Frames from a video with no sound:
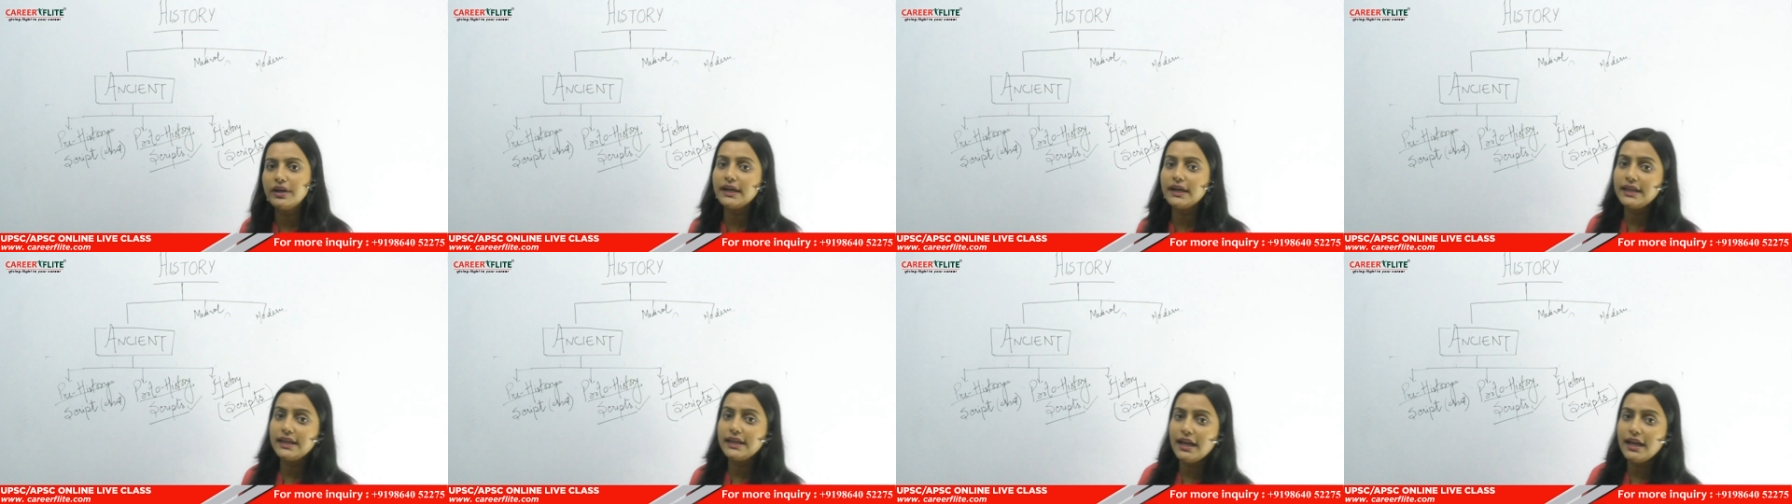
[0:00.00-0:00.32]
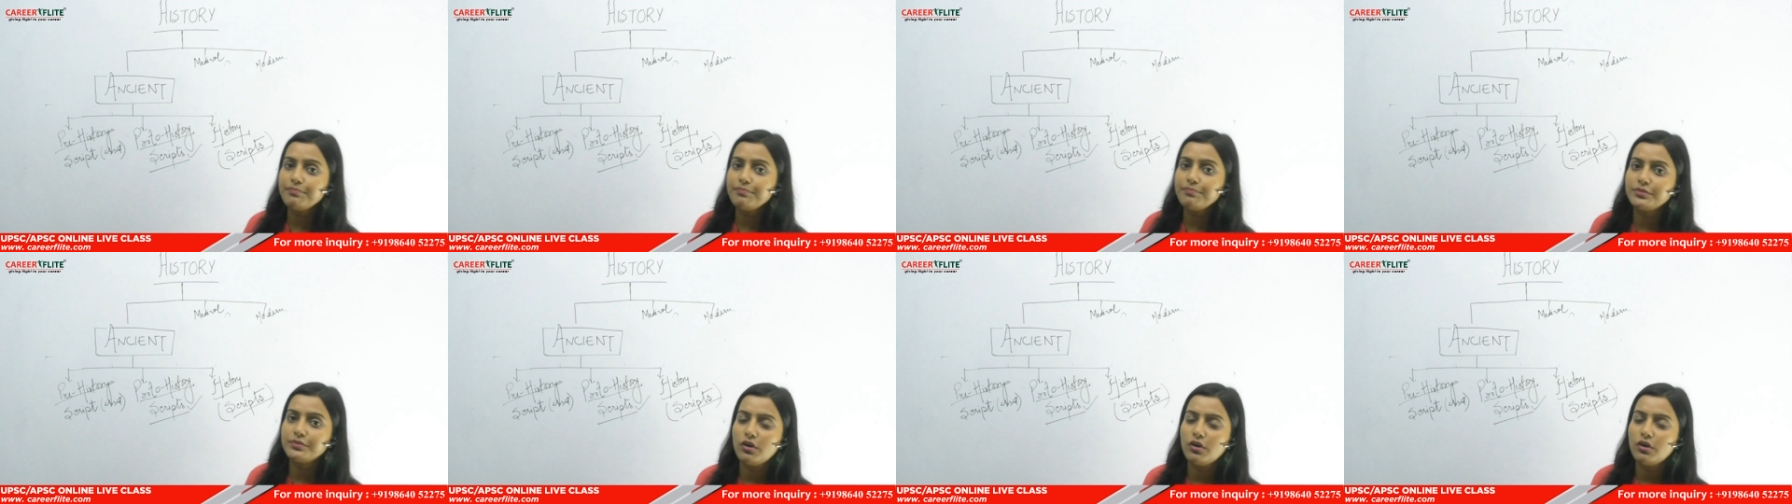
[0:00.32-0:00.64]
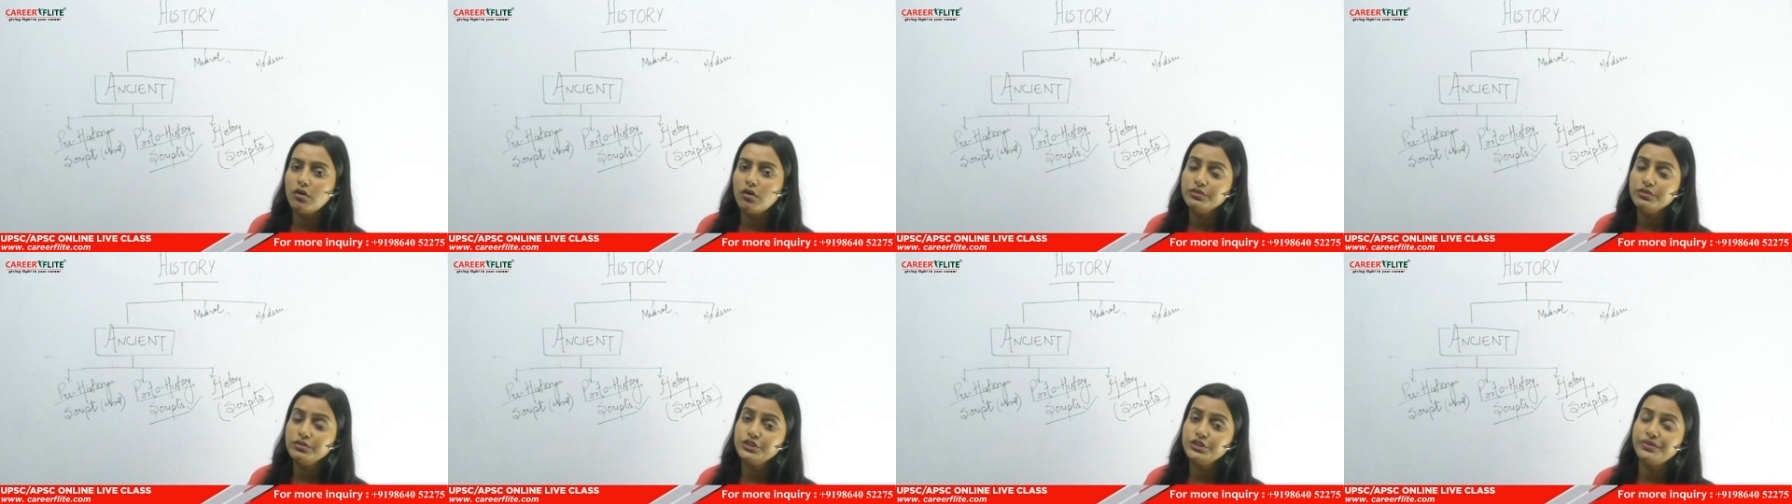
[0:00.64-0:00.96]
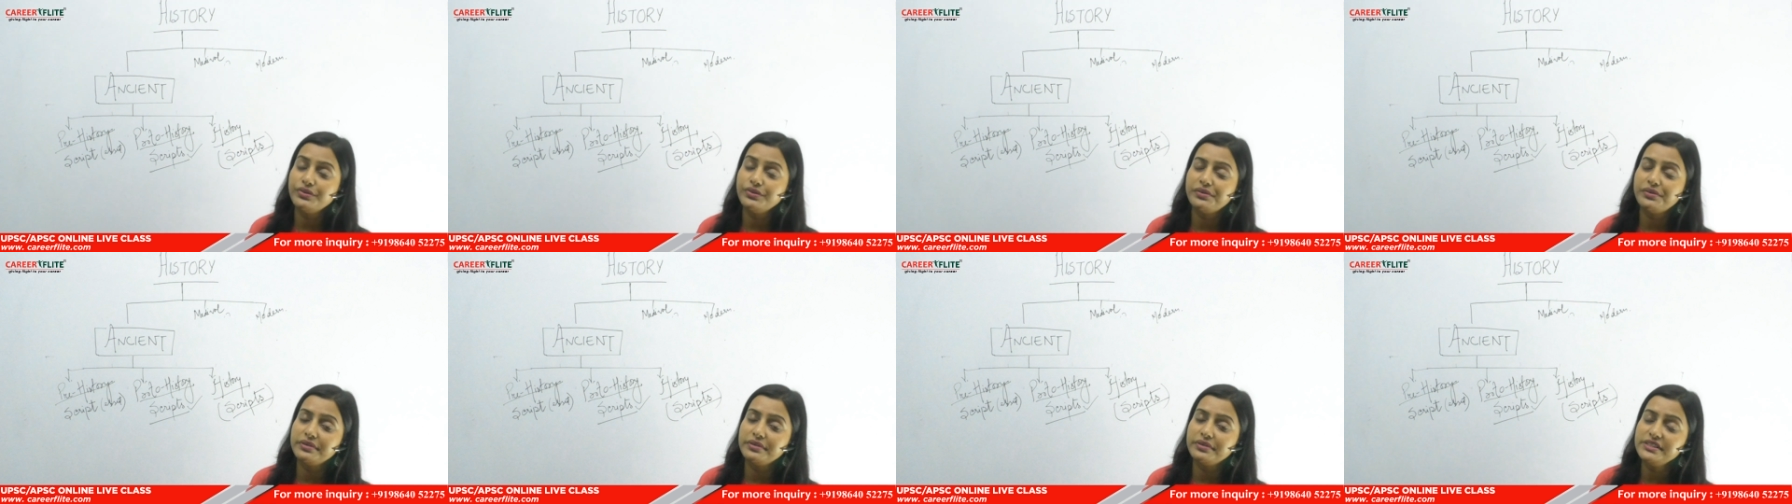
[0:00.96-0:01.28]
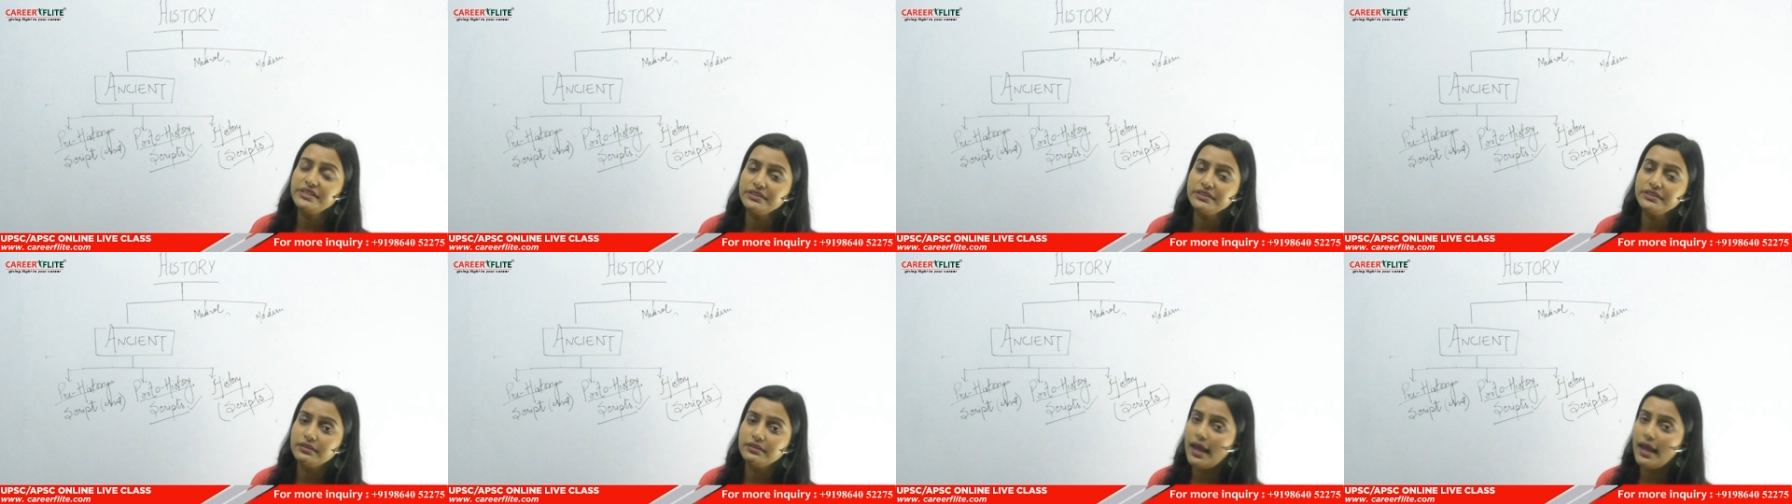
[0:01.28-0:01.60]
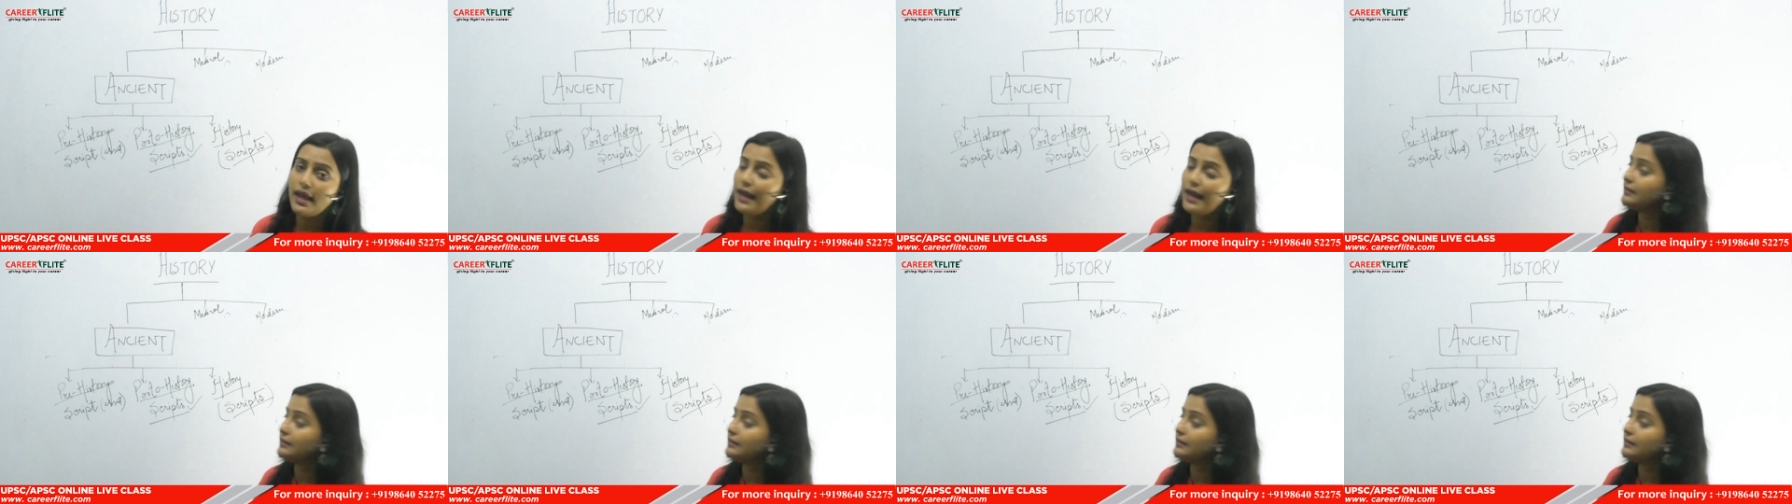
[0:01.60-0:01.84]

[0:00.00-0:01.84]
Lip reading: kept or which were written at